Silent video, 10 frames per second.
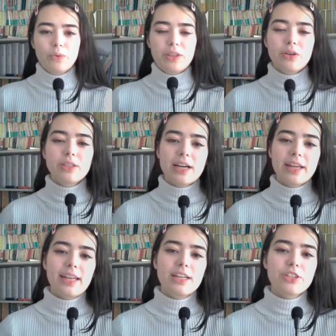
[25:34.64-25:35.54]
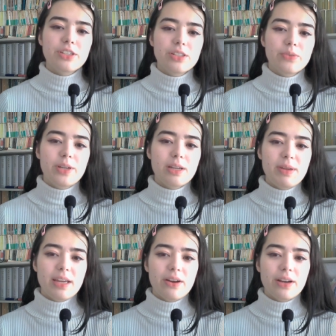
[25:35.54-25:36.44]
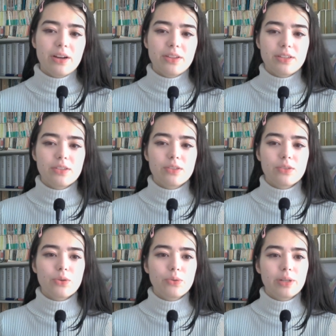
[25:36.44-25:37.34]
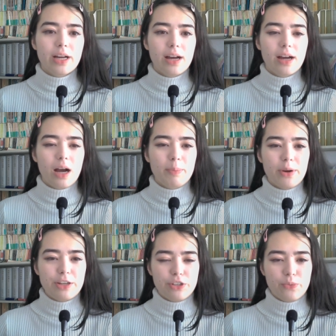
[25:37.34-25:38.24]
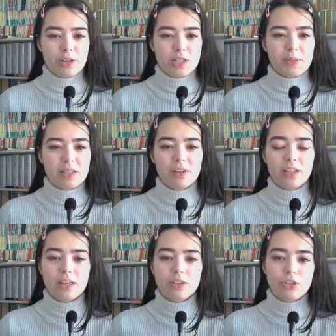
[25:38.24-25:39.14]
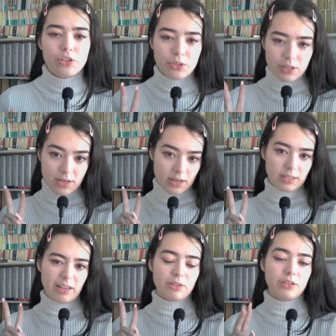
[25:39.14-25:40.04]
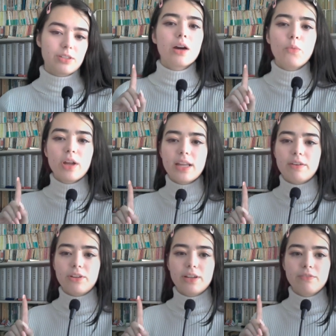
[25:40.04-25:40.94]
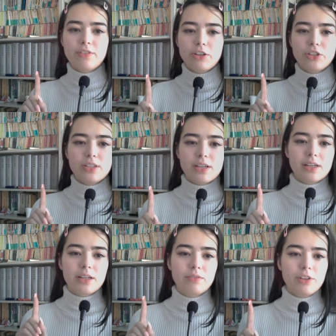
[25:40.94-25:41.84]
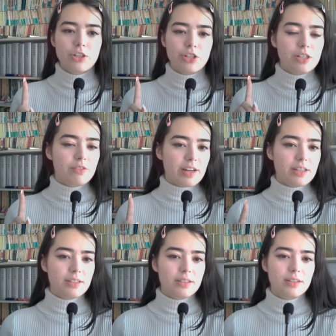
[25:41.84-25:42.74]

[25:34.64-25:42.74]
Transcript: With the Otake legend, we can make out how this Zokuka operation works specifically on two distinct levels. On one level, it functions as a conversion device.